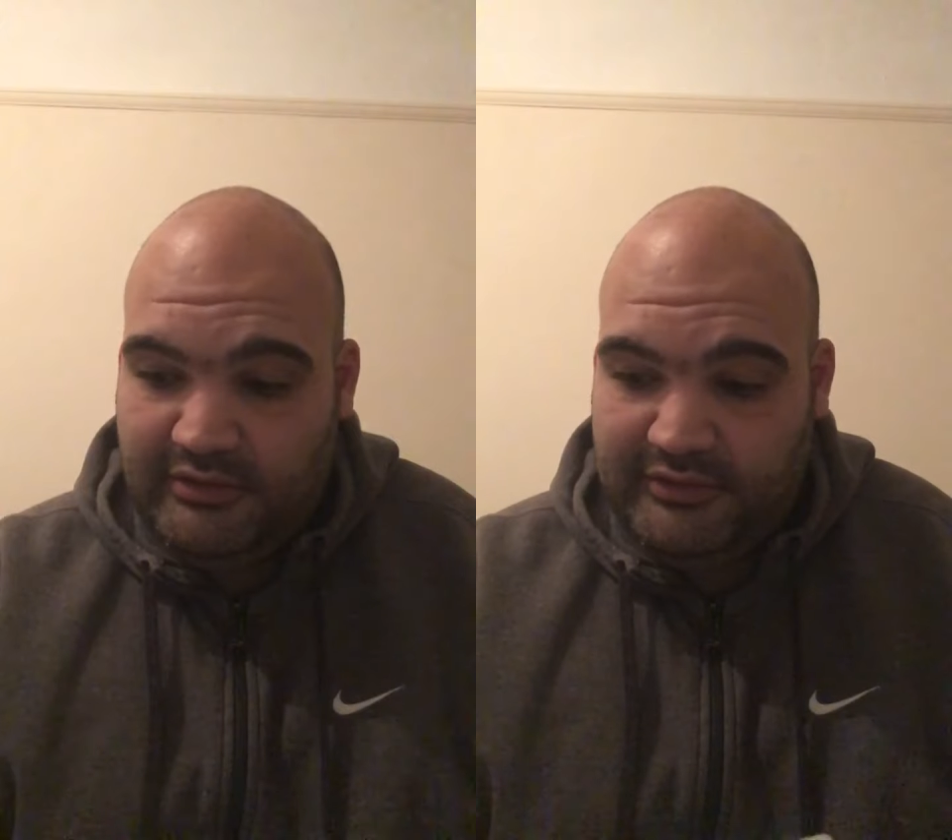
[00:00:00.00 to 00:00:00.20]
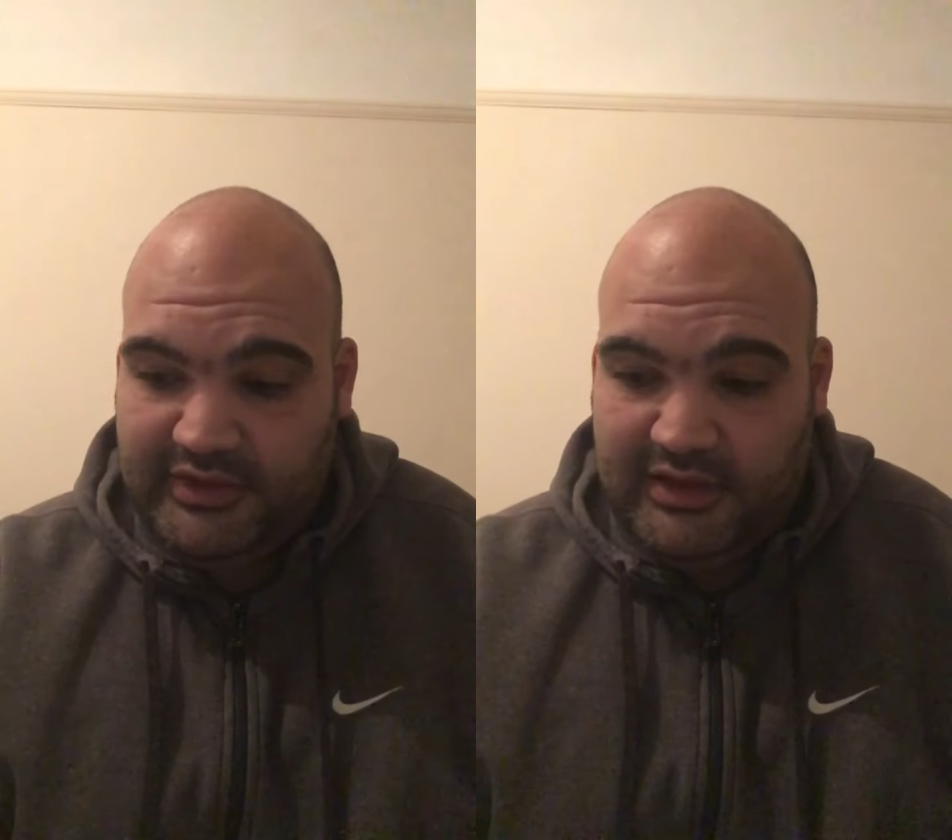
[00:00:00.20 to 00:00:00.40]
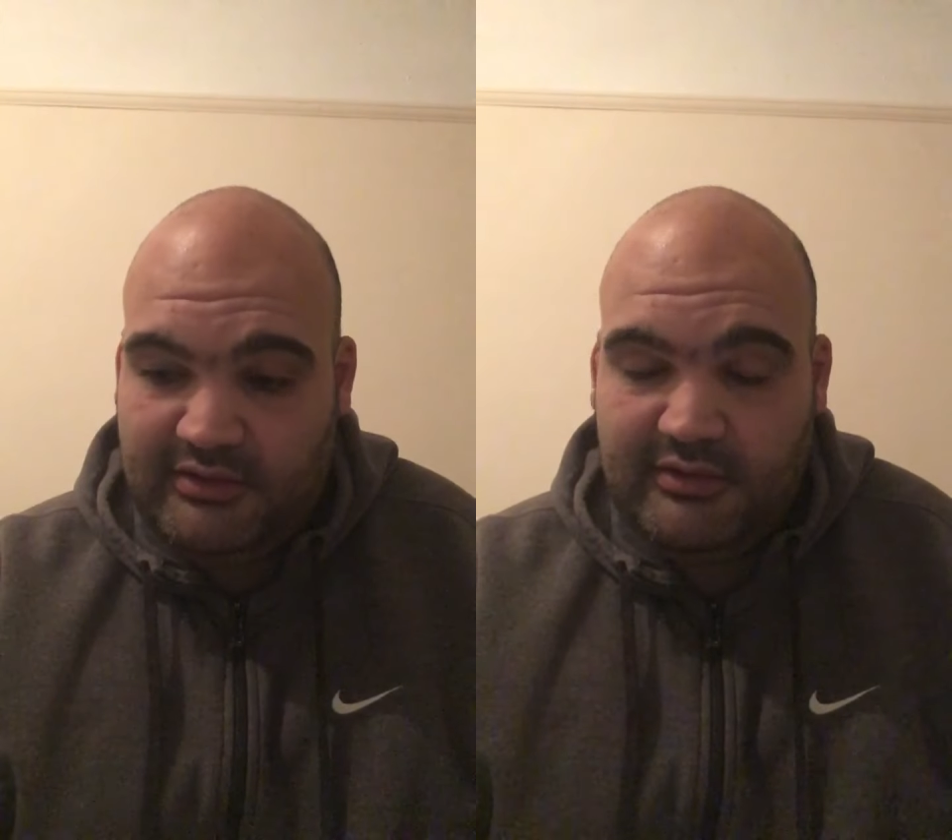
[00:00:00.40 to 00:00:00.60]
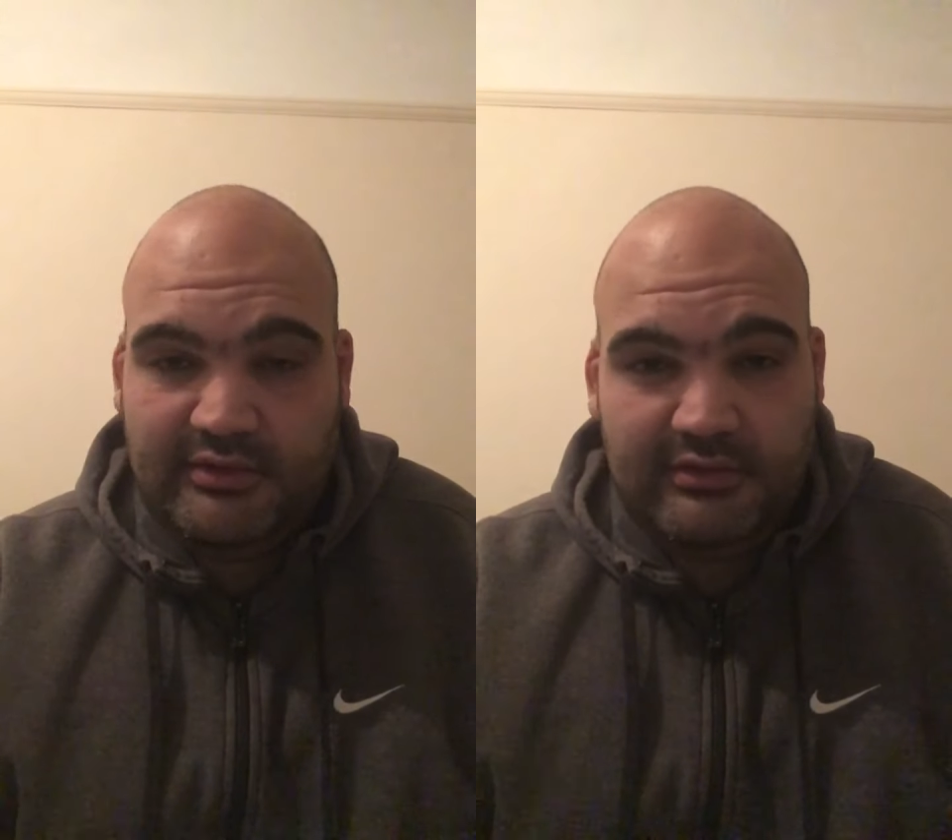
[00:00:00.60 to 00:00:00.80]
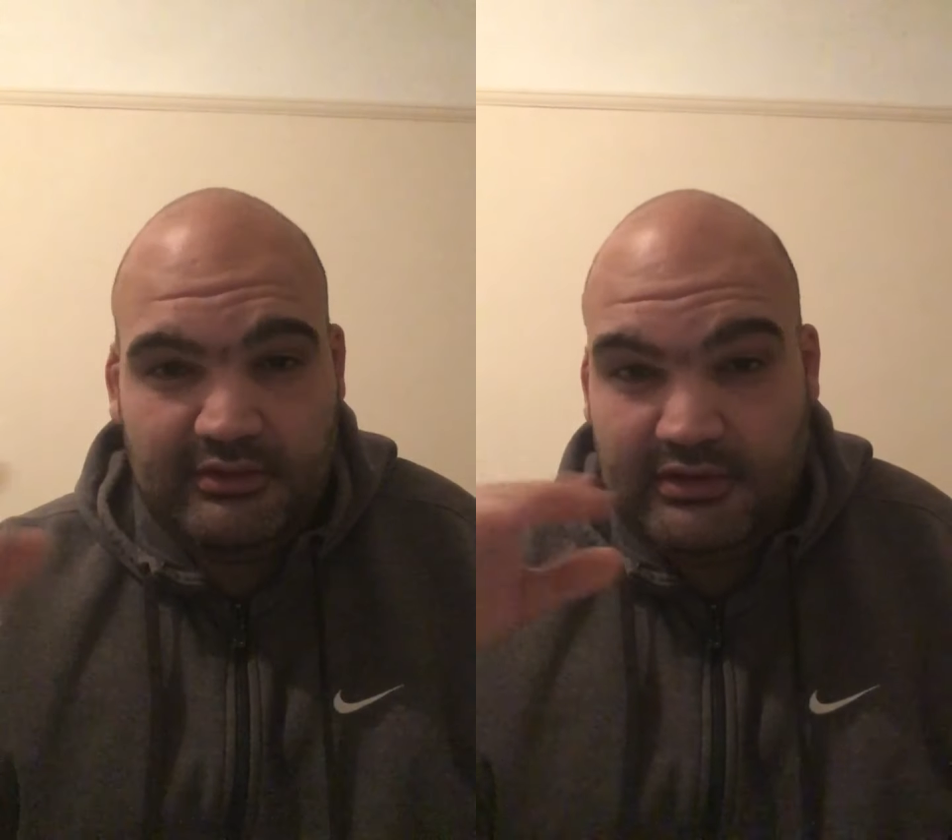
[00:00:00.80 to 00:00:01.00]
of
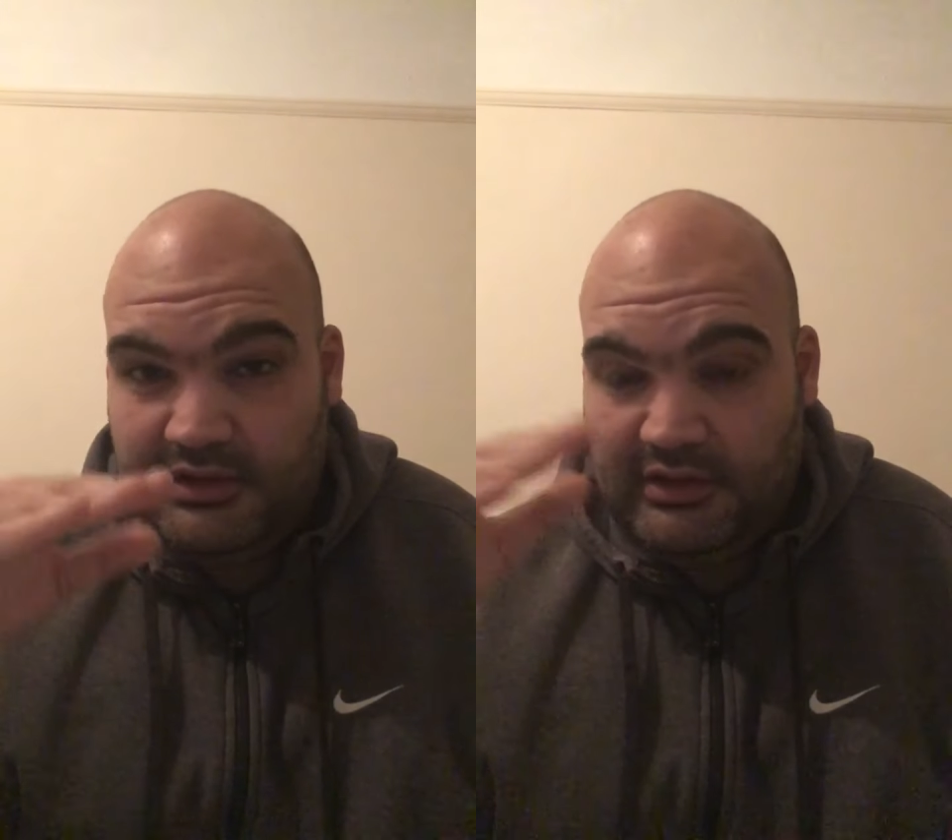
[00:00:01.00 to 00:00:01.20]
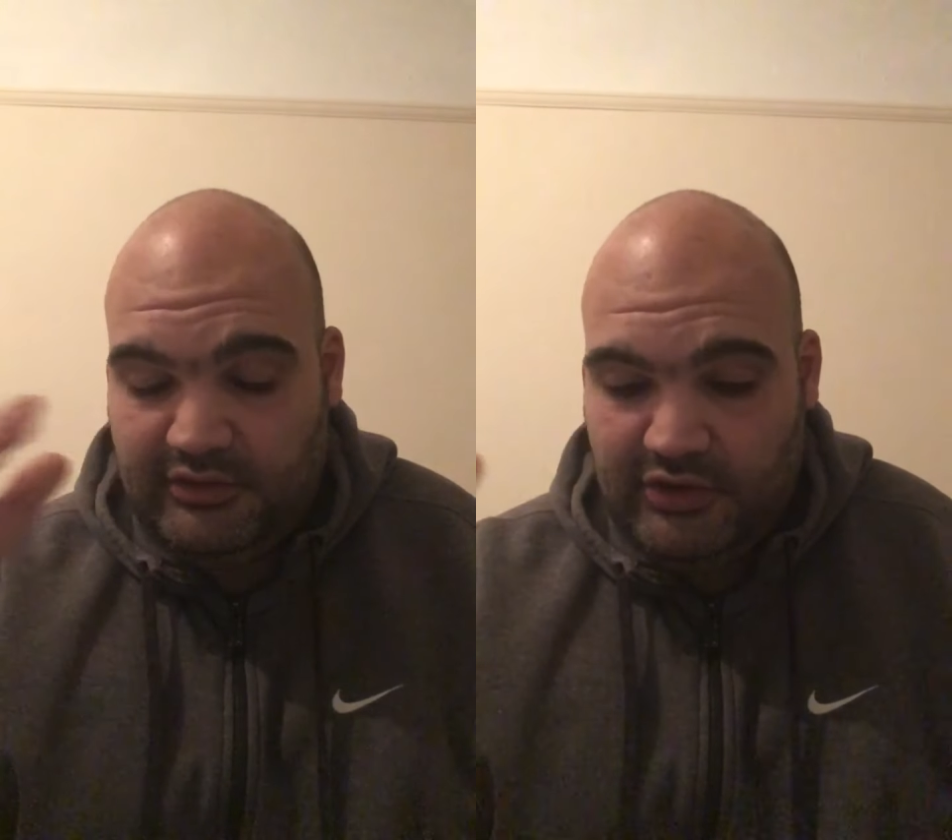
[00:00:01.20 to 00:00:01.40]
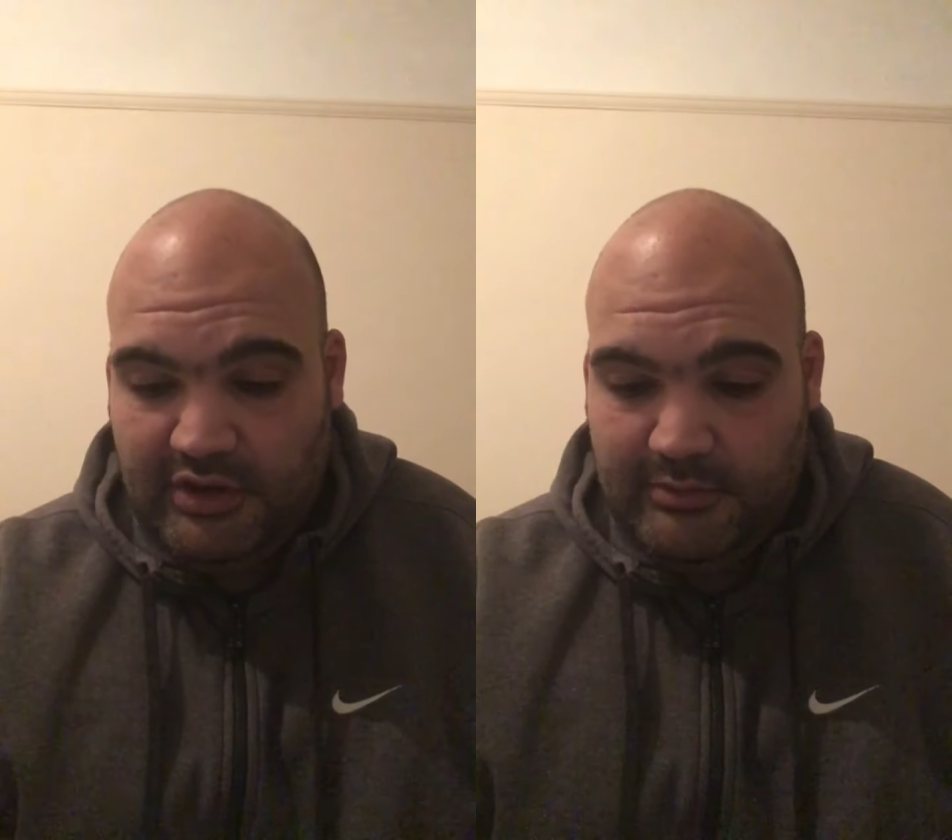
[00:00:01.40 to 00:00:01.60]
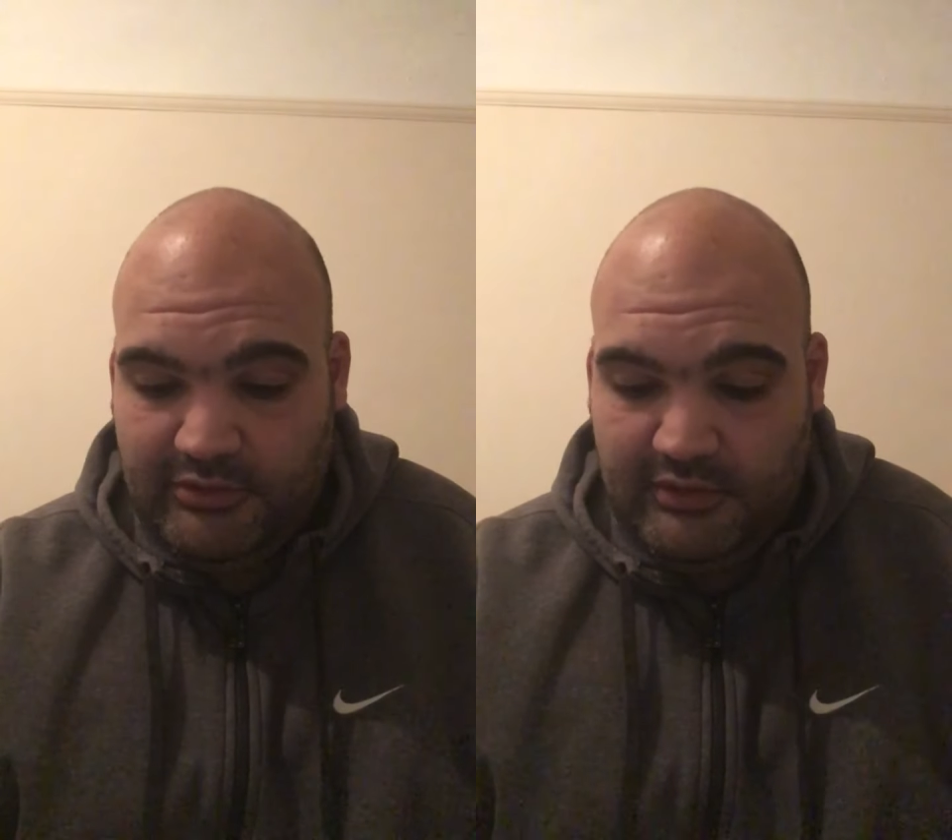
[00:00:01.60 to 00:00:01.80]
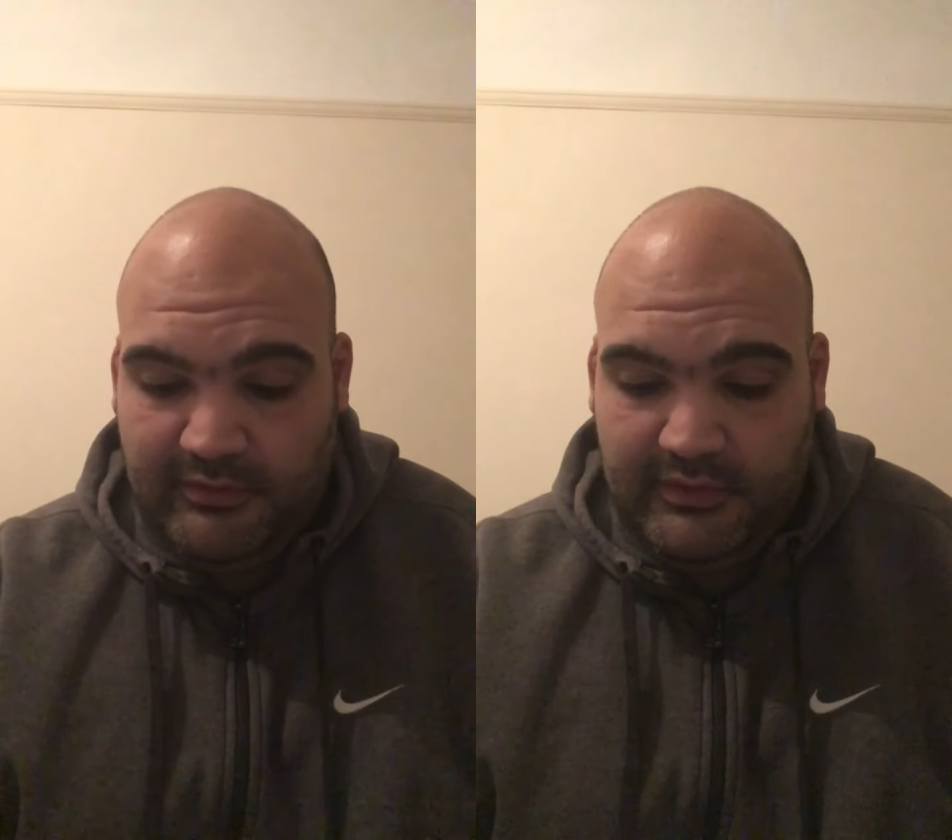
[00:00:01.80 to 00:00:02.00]
sense in terms
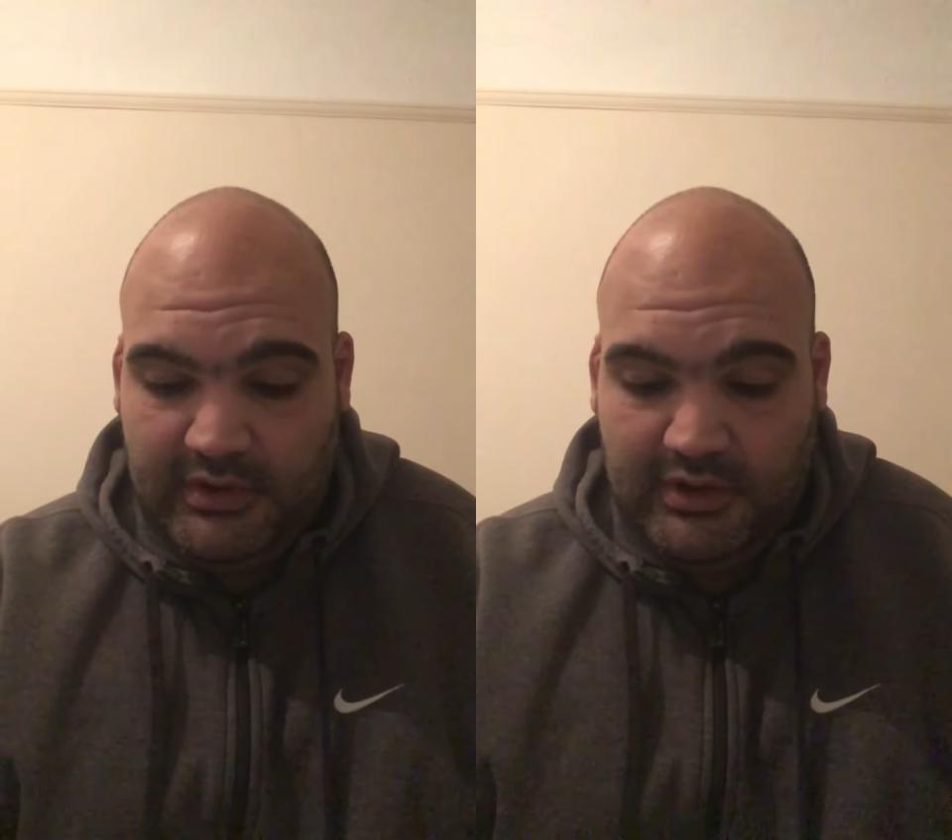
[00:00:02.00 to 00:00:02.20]
of